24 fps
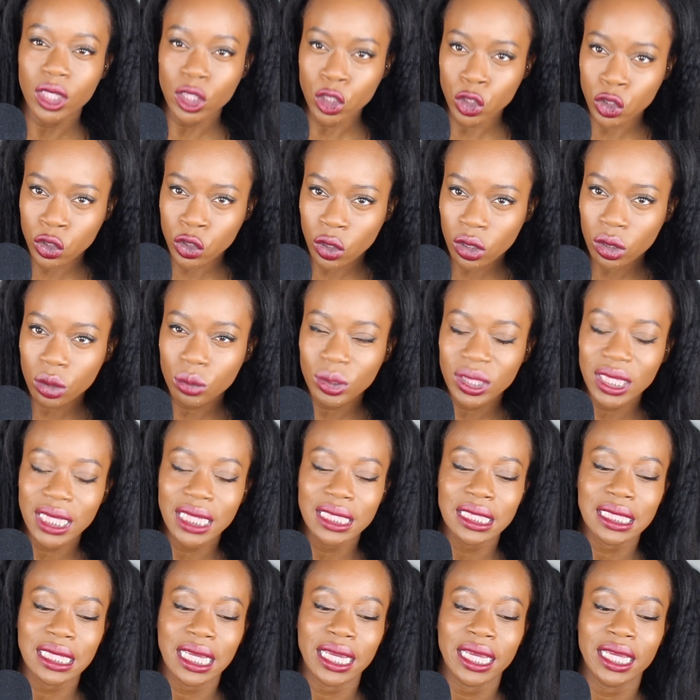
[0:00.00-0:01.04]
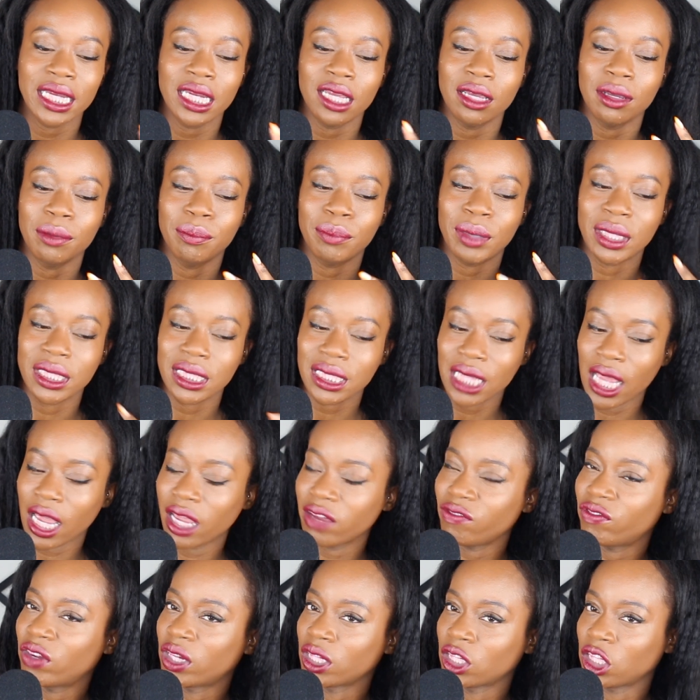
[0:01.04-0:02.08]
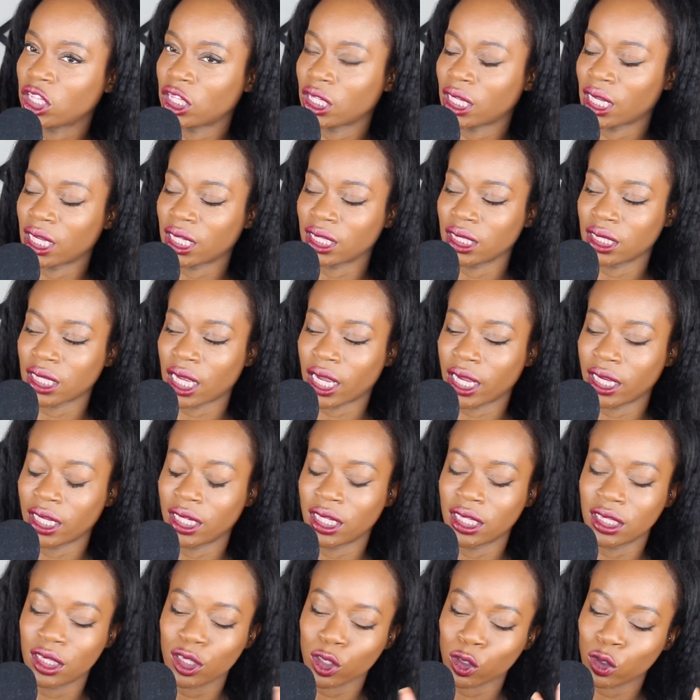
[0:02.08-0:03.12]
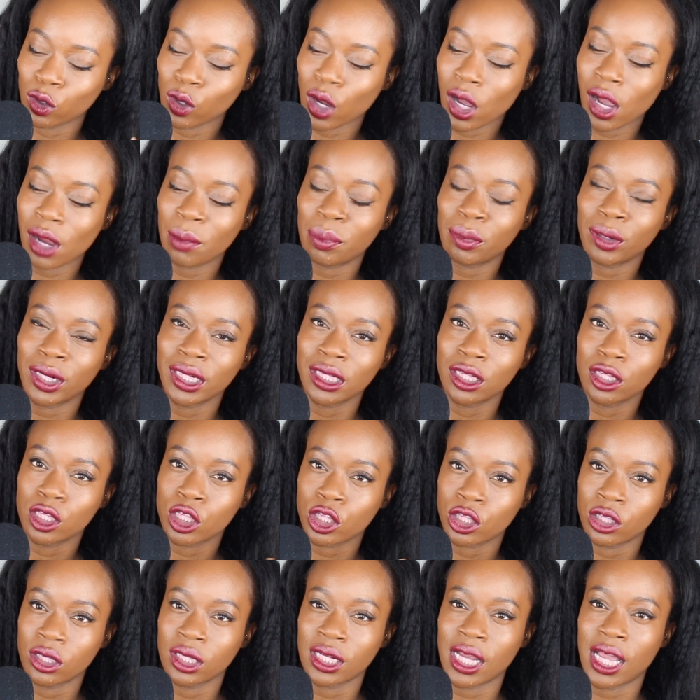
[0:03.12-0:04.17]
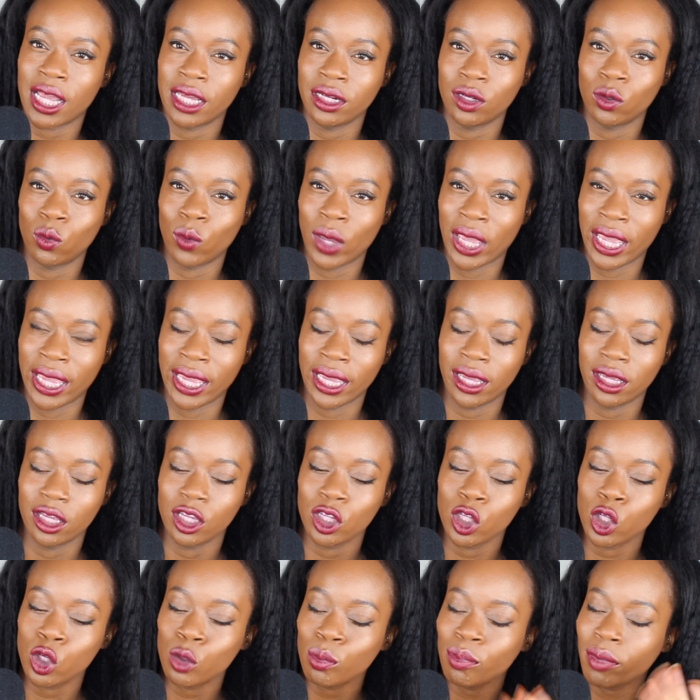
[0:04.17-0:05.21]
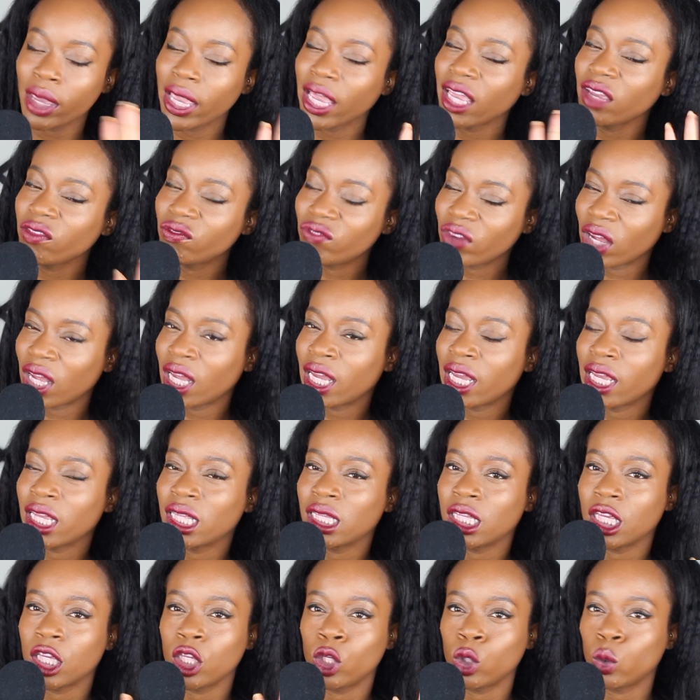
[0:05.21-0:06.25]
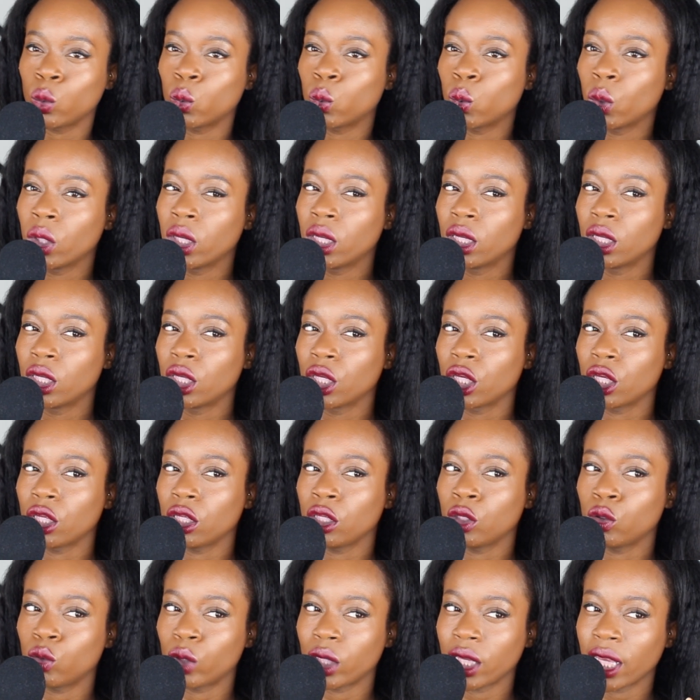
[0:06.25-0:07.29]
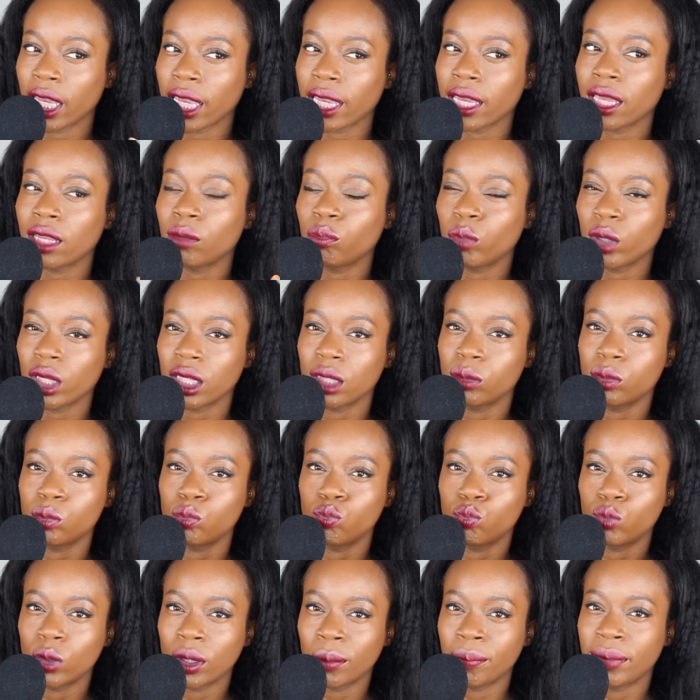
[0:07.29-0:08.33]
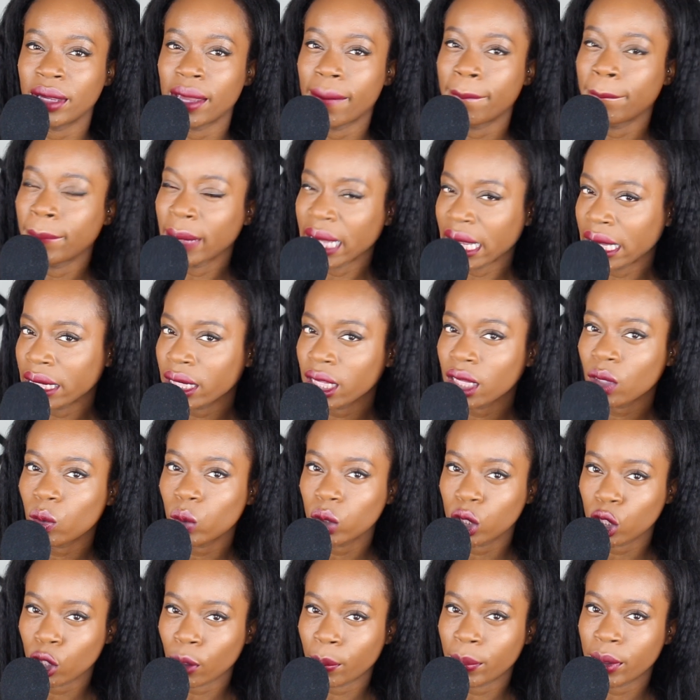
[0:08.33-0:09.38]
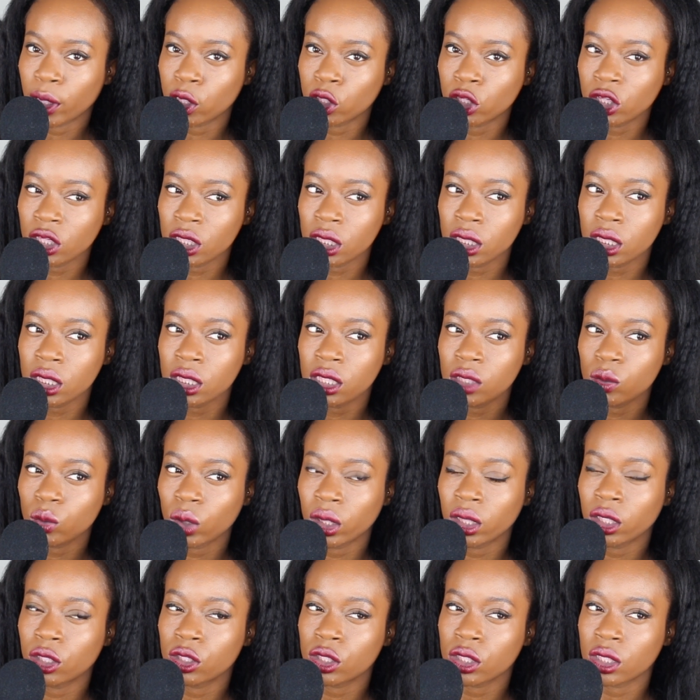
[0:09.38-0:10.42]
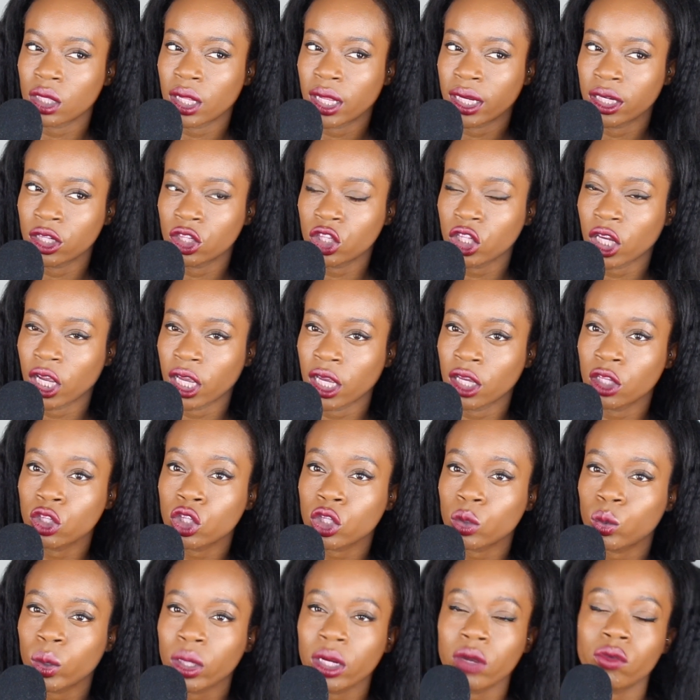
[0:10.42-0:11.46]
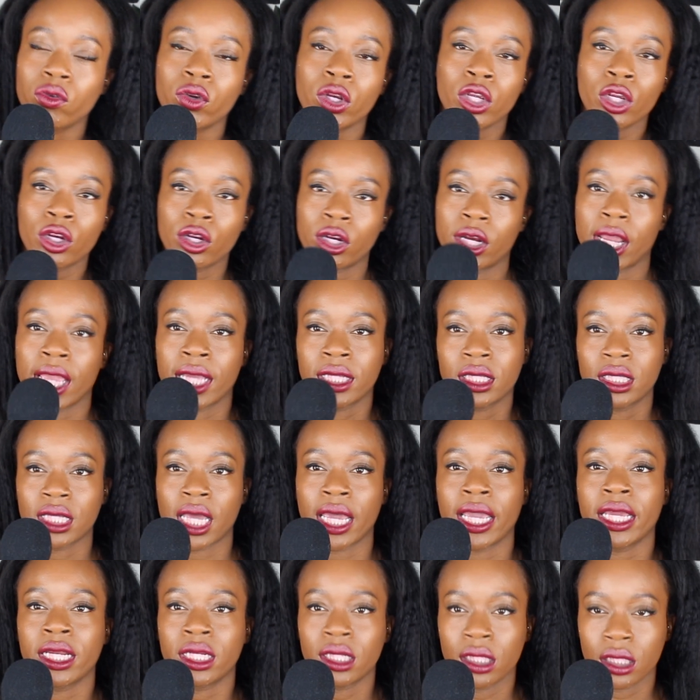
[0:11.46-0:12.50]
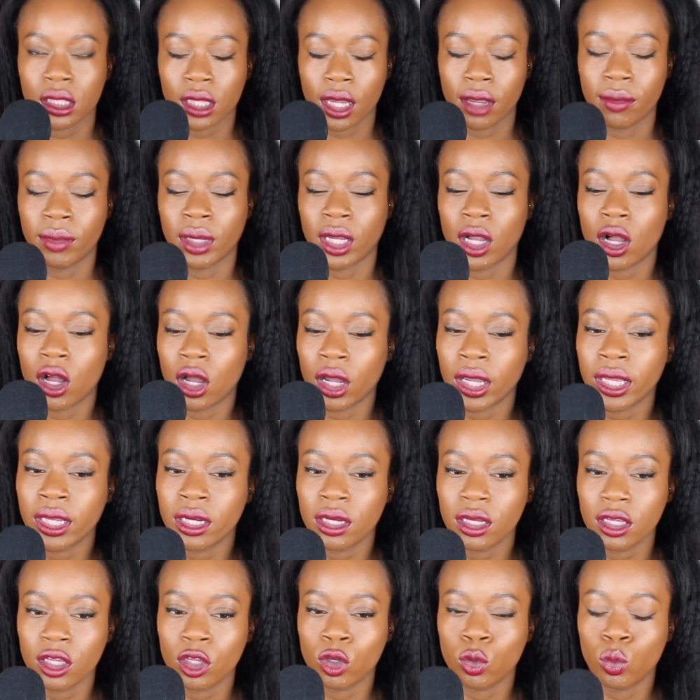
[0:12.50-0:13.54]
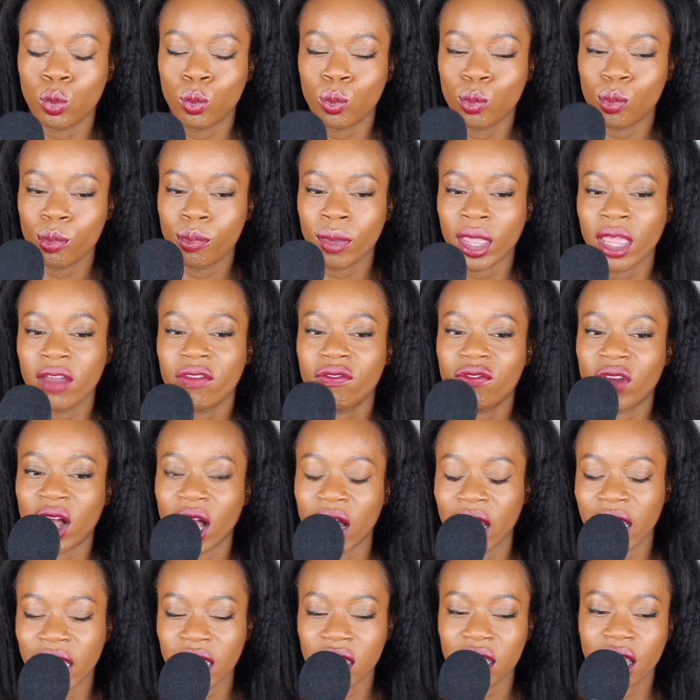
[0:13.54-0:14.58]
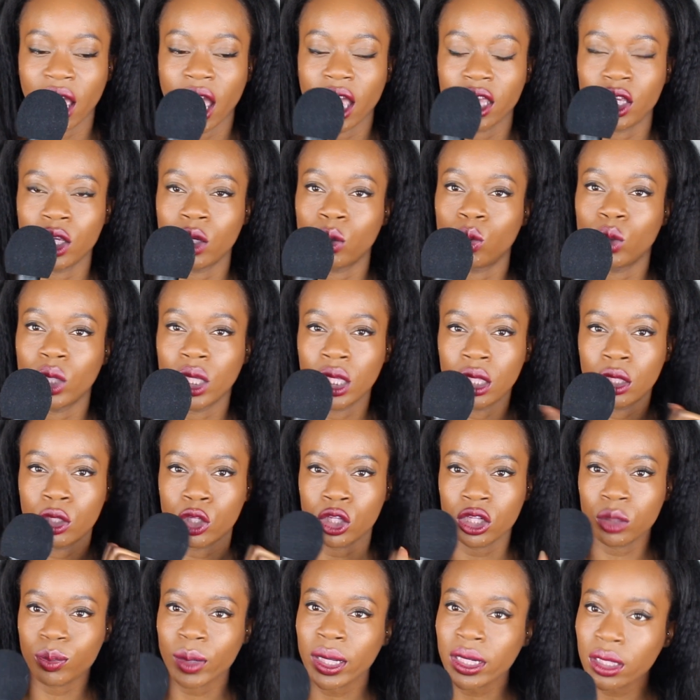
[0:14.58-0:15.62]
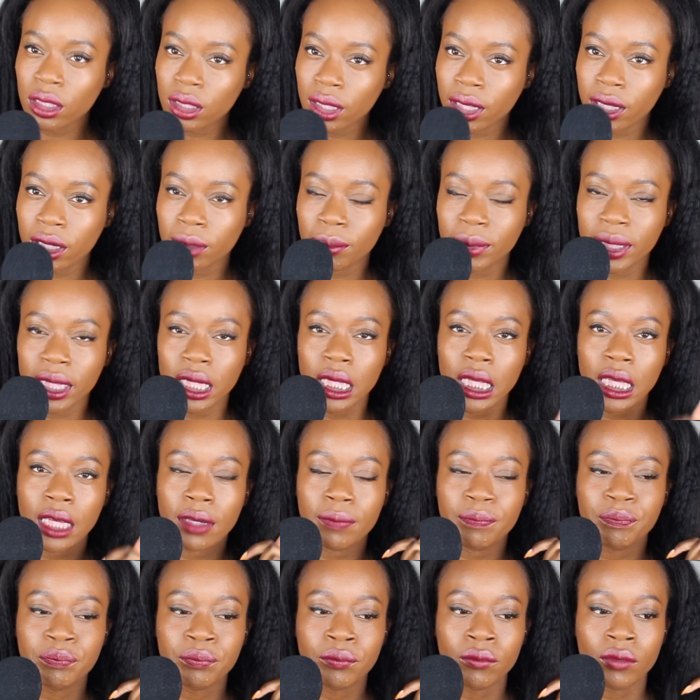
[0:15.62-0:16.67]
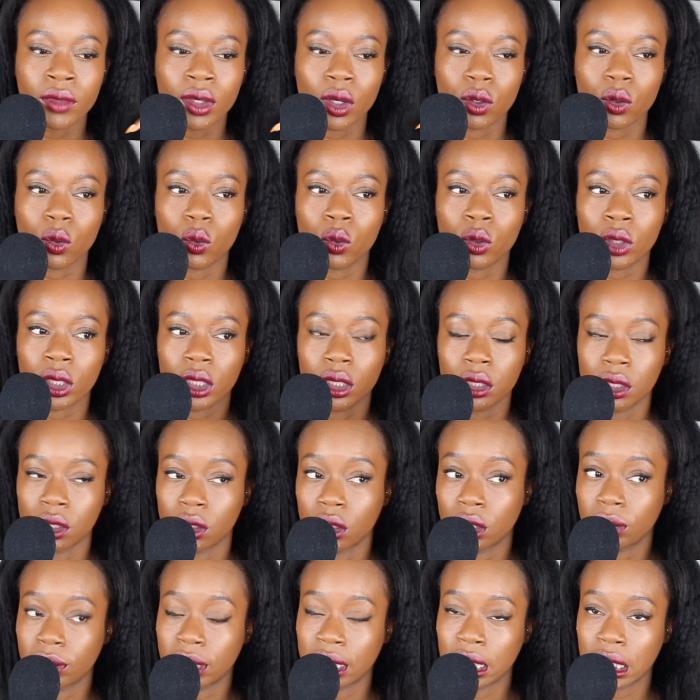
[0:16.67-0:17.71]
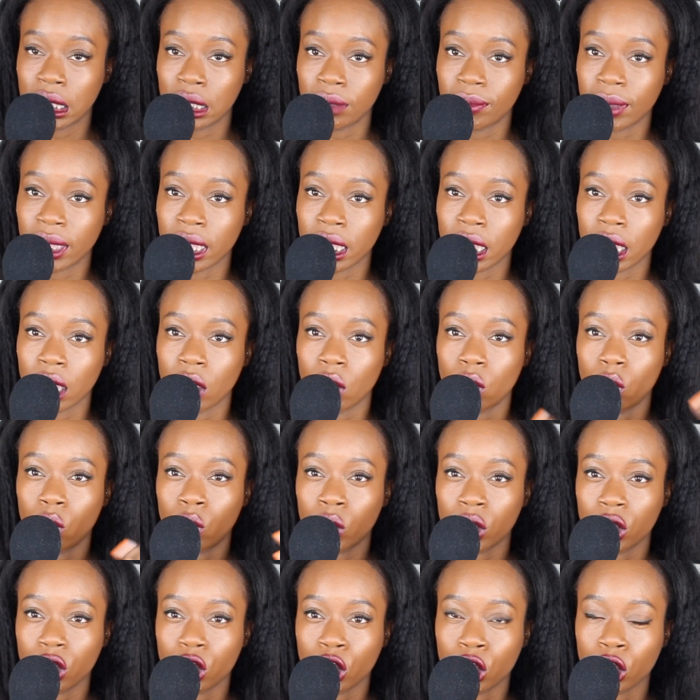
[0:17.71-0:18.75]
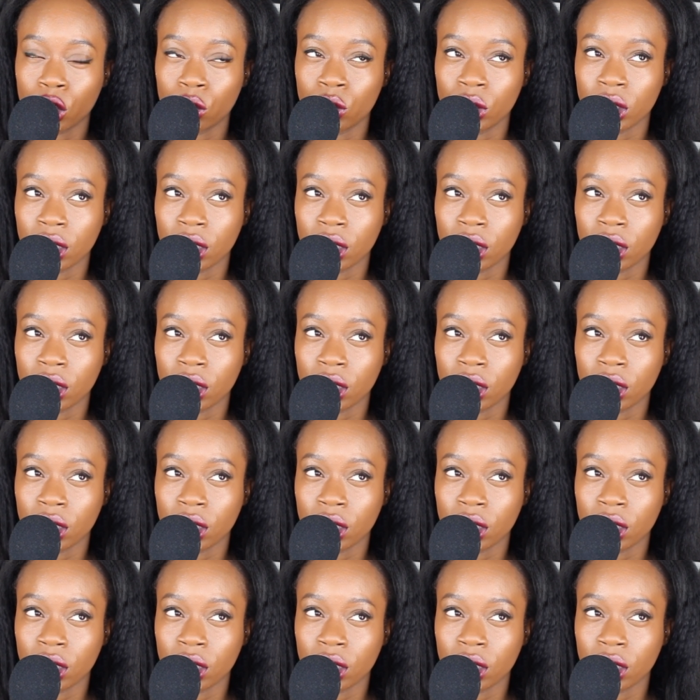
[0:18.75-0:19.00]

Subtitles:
struggle with anxiety, but it's high functioning anxiety, so you operate in a certain kind of way. You may find that you can be a bit manic with your purchases when there's a lot of change, or whenever your anxiety is coming on. You may find that you either spend a lot of money or you don't spend any money, or it shows